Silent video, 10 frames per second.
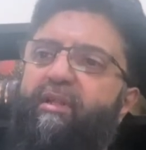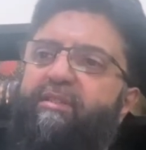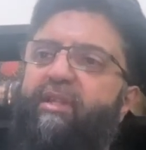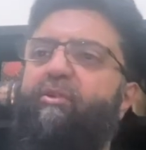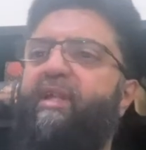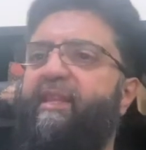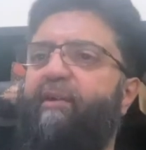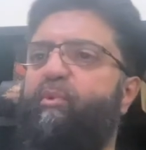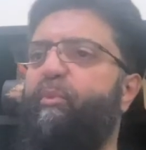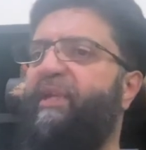So look at that,
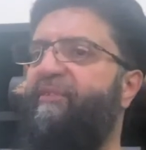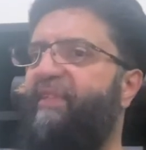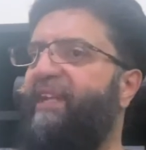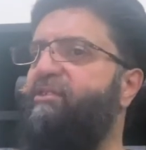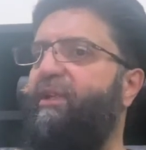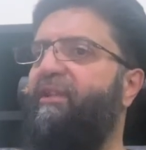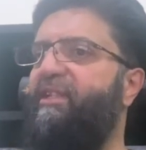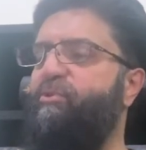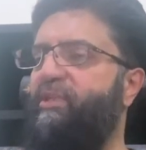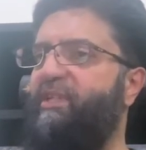when we give thanks to Allah
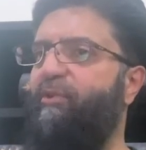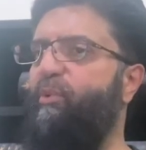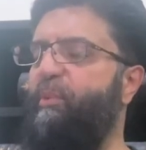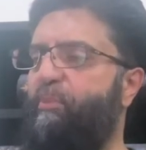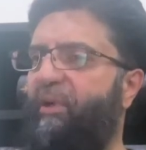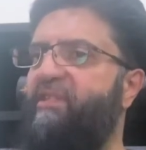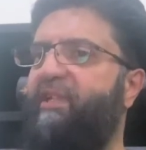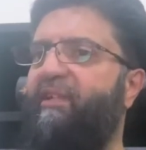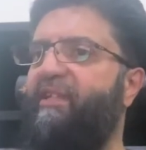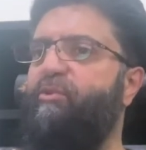Azza wa Jal, when we praise
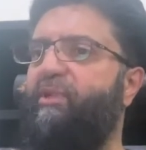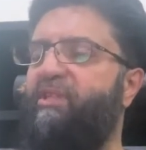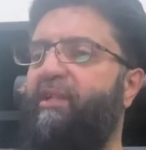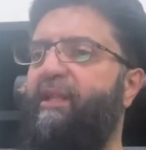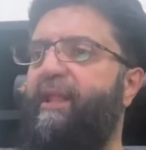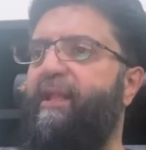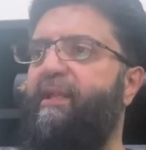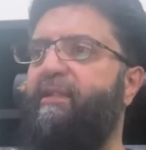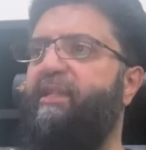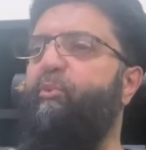Allah Azza wa Jal,
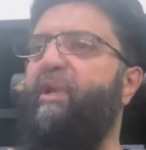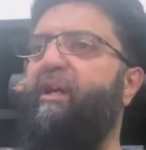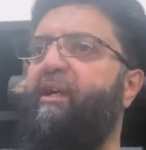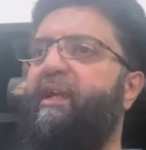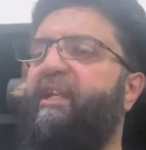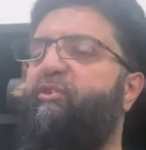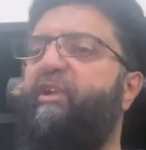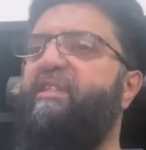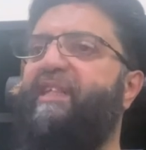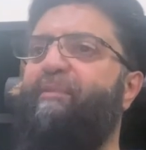then we are
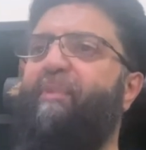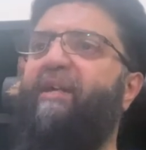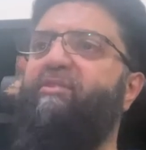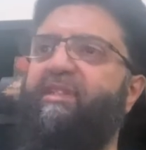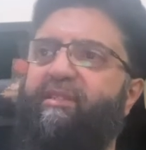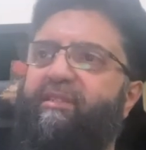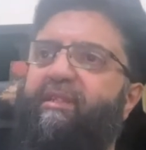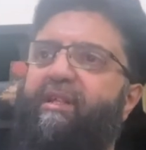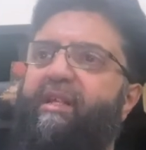increased in bounties.